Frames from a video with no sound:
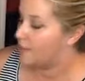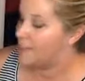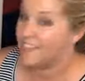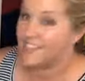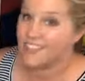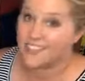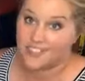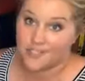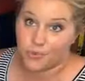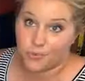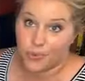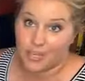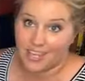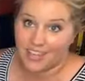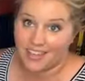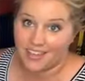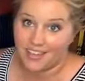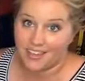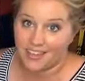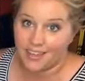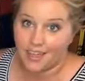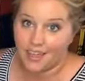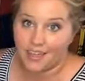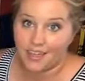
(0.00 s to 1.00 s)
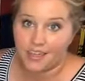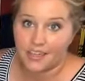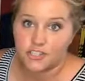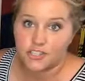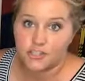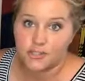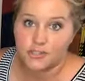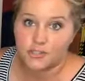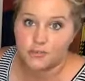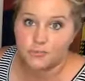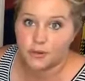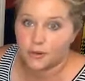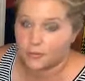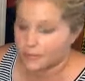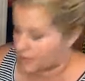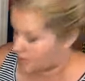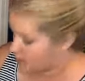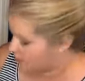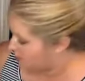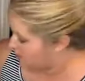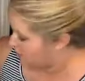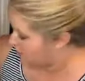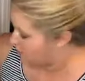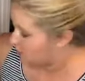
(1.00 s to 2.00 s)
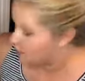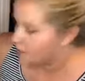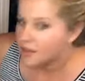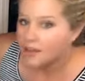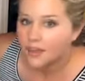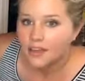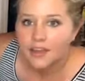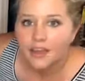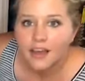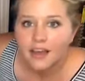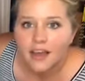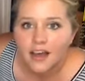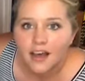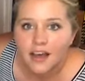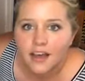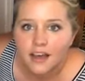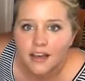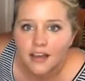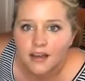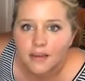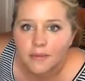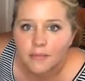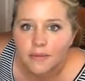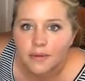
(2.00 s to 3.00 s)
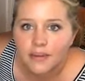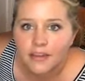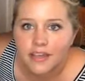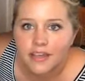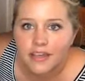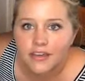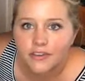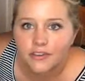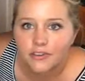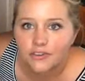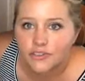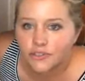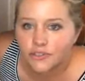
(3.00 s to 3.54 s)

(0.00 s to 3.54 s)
this week and get you some ribbon. Can you